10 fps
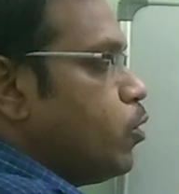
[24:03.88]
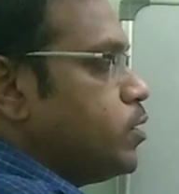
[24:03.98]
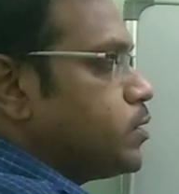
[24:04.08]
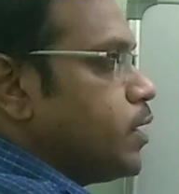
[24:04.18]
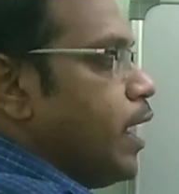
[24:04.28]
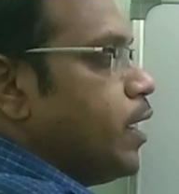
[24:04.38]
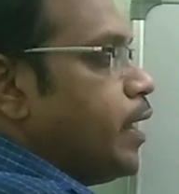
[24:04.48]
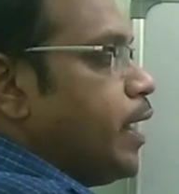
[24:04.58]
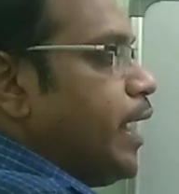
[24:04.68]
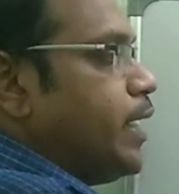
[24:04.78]
with the holes
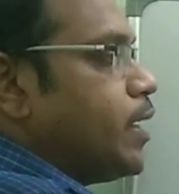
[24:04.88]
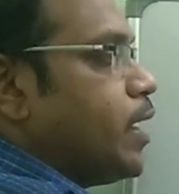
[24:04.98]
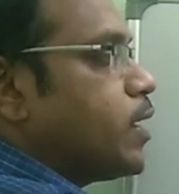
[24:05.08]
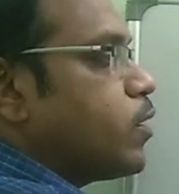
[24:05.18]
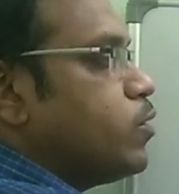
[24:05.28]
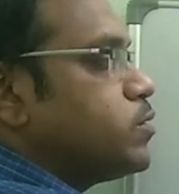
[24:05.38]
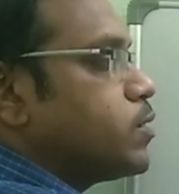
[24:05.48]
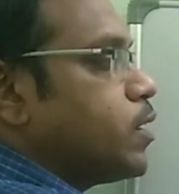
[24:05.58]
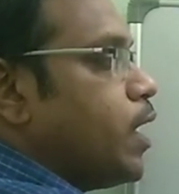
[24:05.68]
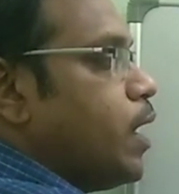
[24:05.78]
and 8
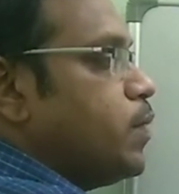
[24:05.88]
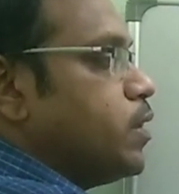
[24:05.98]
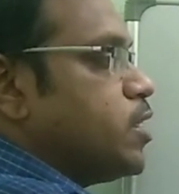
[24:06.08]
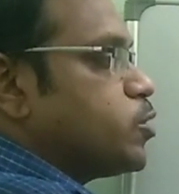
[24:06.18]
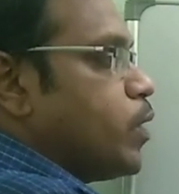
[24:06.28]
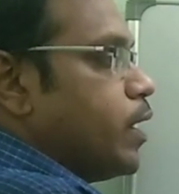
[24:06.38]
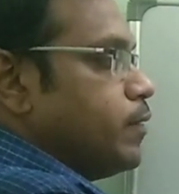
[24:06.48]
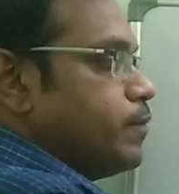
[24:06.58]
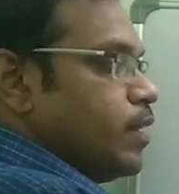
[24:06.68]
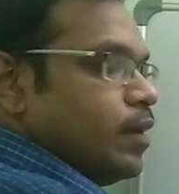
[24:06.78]
electrons came in this
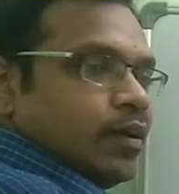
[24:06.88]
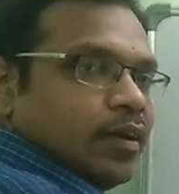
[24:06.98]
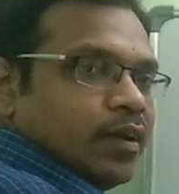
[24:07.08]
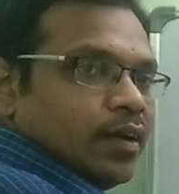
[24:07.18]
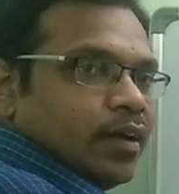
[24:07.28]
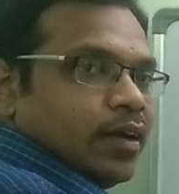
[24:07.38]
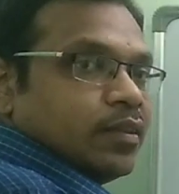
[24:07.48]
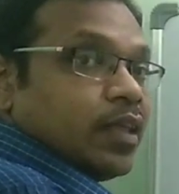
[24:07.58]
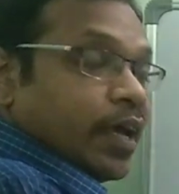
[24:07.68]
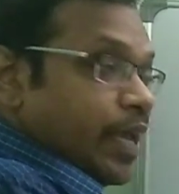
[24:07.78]
one.
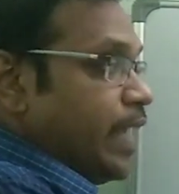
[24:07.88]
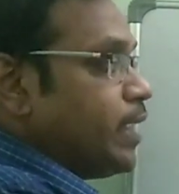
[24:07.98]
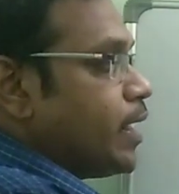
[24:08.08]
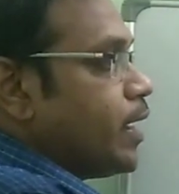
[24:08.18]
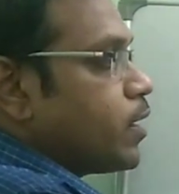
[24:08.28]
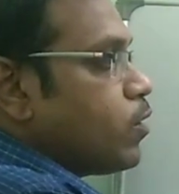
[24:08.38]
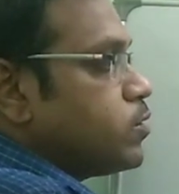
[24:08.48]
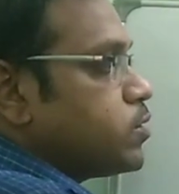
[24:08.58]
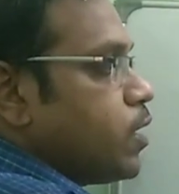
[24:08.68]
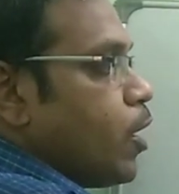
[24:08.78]
The 8
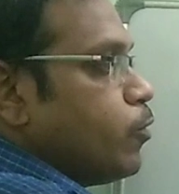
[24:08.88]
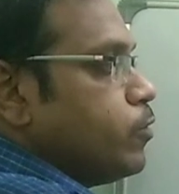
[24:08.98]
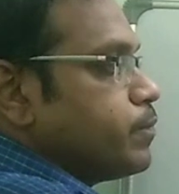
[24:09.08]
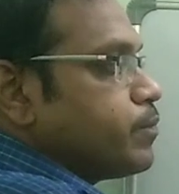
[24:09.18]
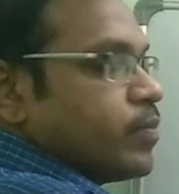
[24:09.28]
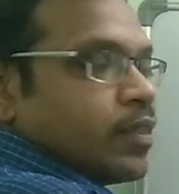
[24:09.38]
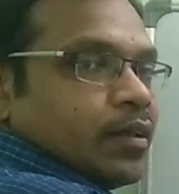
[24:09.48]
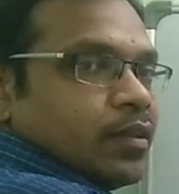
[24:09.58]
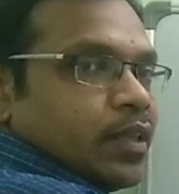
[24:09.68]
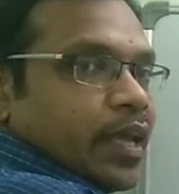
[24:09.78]
electrons now,
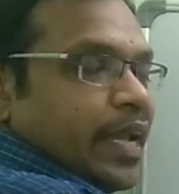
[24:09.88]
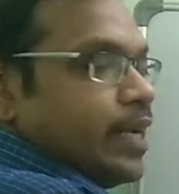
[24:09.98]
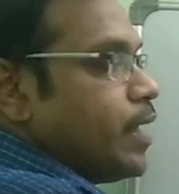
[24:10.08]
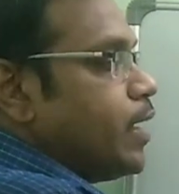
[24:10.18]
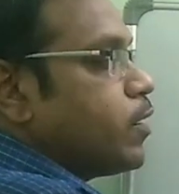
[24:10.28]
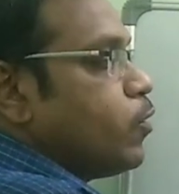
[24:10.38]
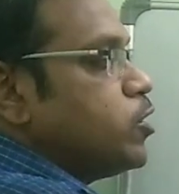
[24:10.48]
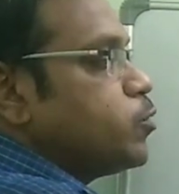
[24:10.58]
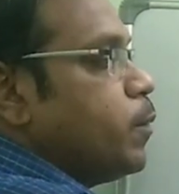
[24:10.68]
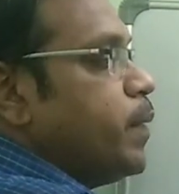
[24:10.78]

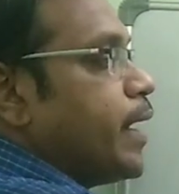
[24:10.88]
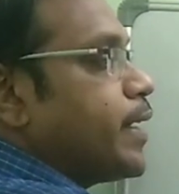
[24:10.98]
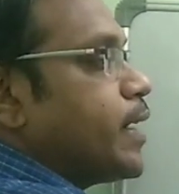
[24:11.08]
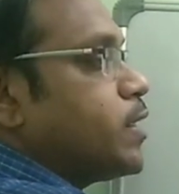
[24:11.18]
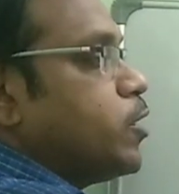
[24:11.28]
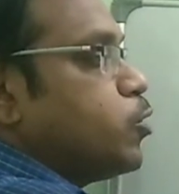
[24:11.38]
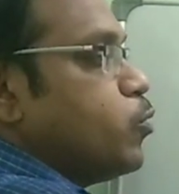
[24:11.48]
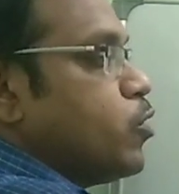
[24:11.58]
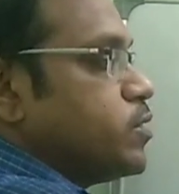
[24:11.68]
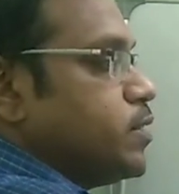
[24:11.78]
will be
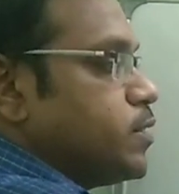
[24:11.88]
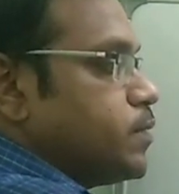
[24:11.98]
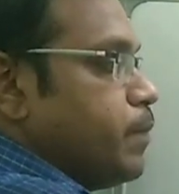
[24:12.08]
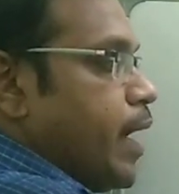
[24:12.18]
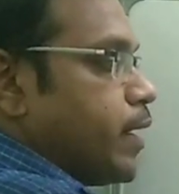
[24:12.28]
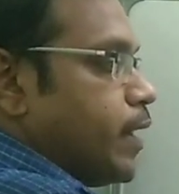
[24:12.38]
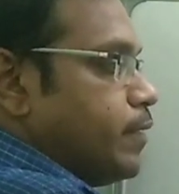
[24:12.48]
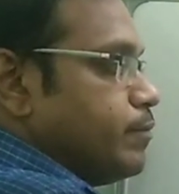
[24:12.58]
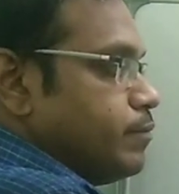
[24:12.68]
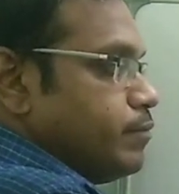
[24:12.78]
attracted towards this
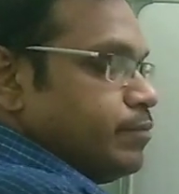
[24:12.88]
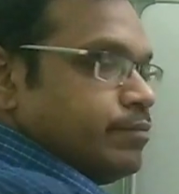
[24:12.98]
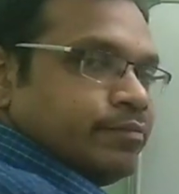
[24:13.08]
battery.